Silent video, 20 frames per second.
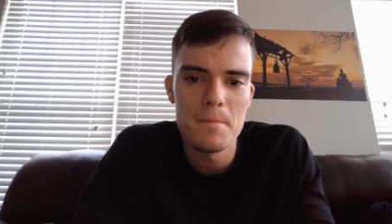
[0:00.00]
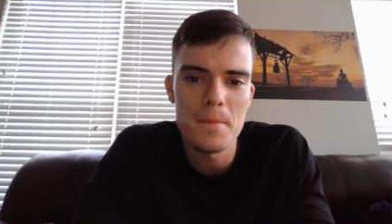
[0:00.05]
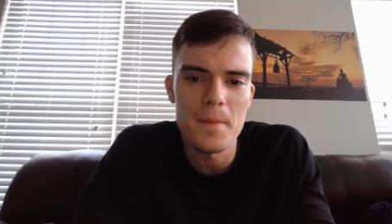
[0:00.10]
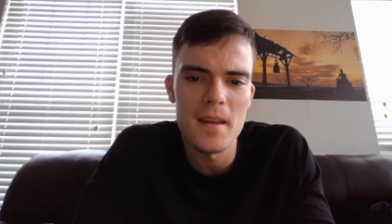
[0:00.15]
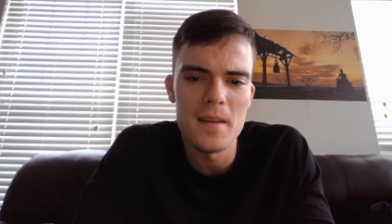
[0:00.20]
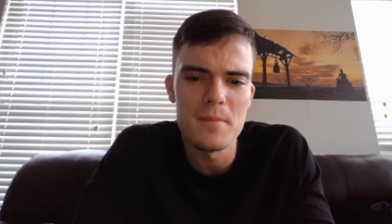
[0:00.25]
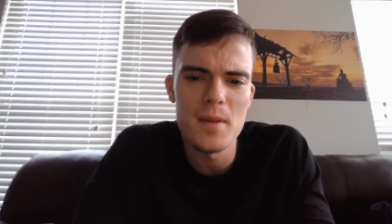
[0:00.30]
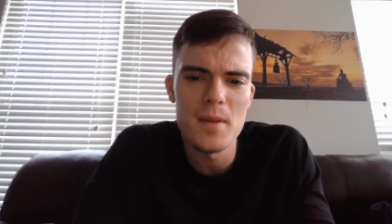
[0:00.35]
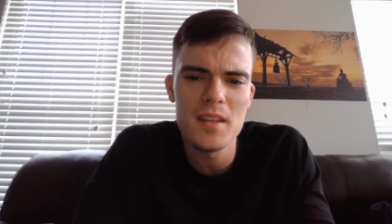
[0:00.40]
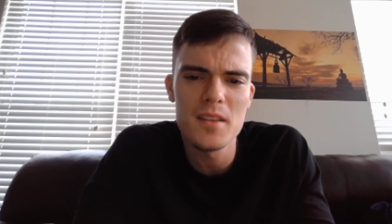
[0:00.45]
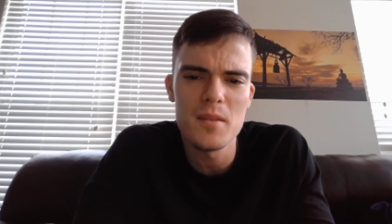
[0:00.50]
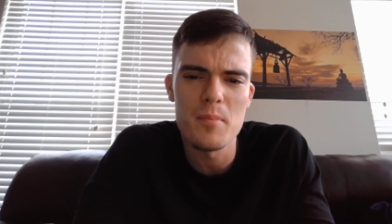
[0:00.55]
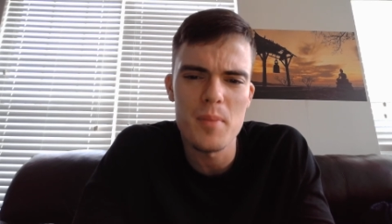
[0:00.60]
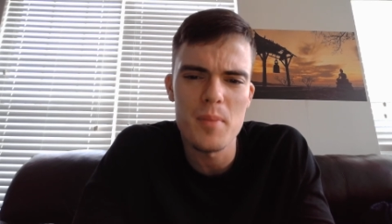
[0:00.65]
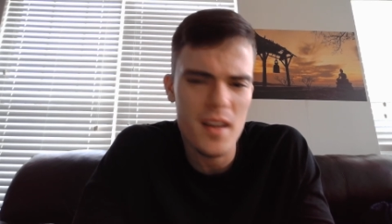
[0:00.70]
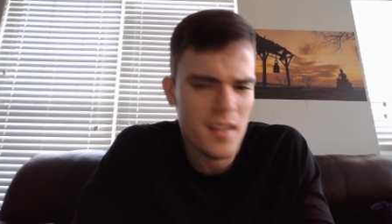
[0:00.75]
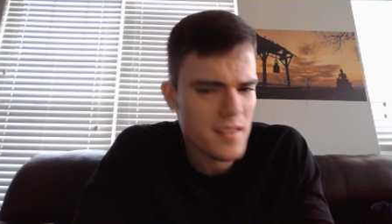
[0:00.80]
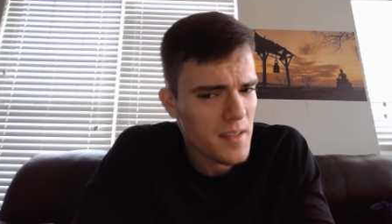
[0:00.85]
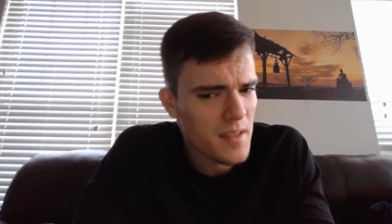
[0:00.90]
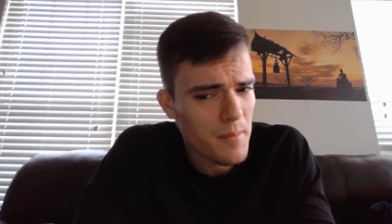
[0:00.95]
and make the
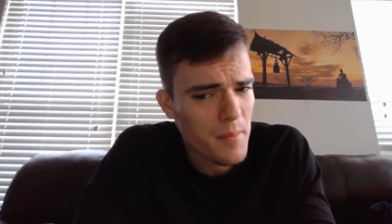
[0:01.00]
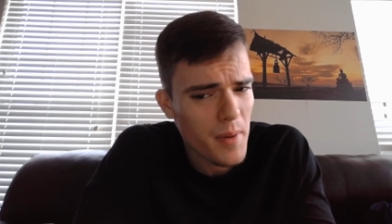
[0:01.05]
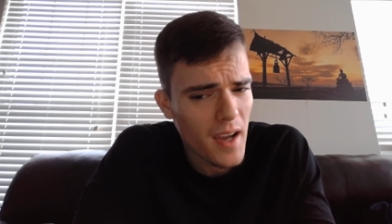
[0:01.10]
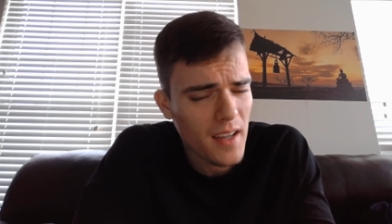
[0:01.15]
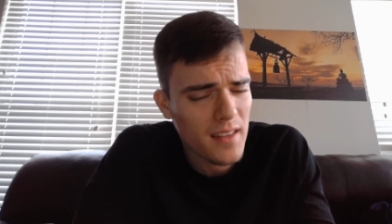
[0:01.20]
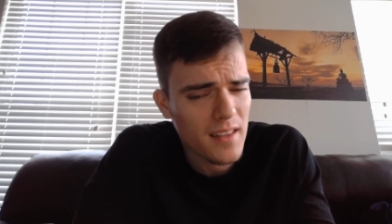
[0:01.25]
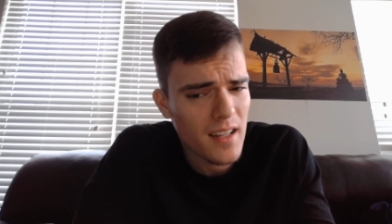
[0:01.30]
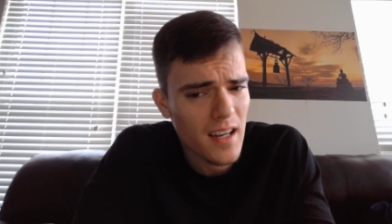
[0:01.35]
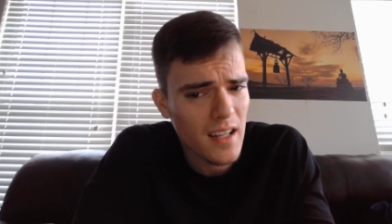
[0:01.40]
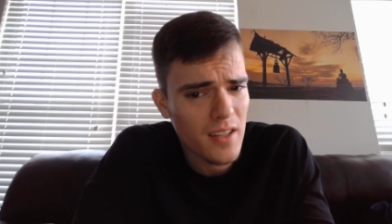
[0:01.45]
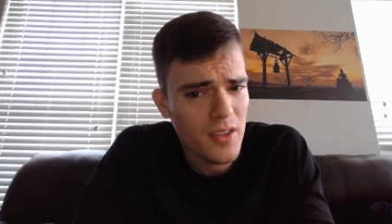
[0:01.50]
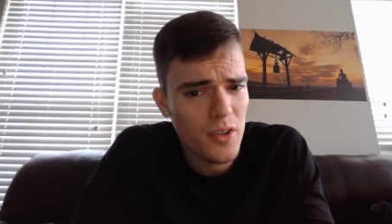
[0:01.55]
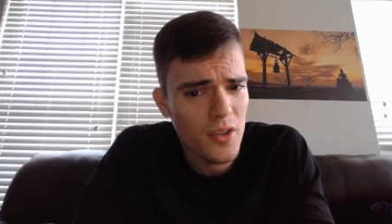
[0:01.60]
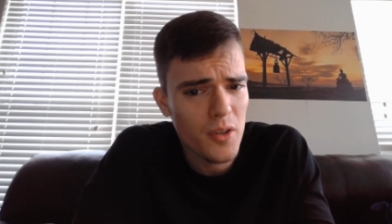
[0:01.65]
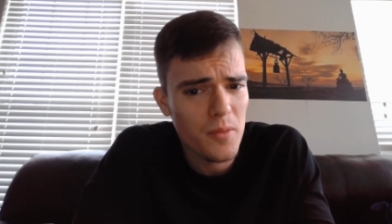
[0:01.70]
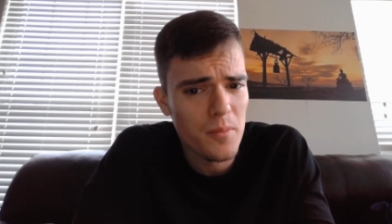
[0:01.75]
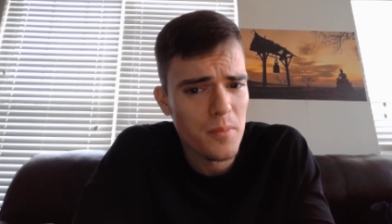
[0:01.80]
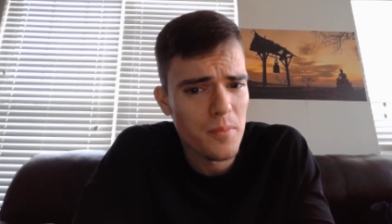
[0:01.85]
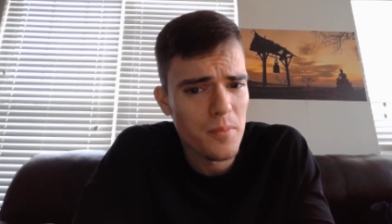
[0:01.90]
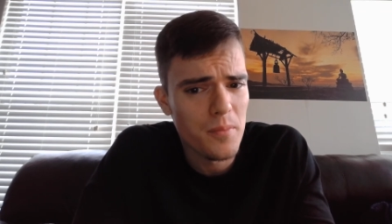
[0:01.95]
best impact that I
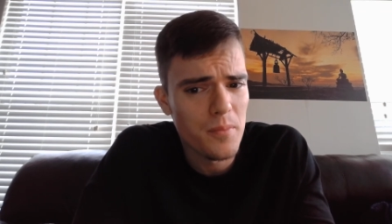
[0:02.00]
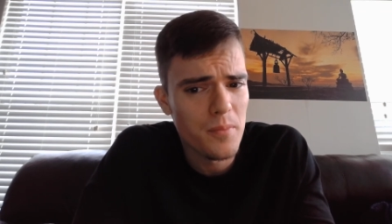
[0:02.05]
could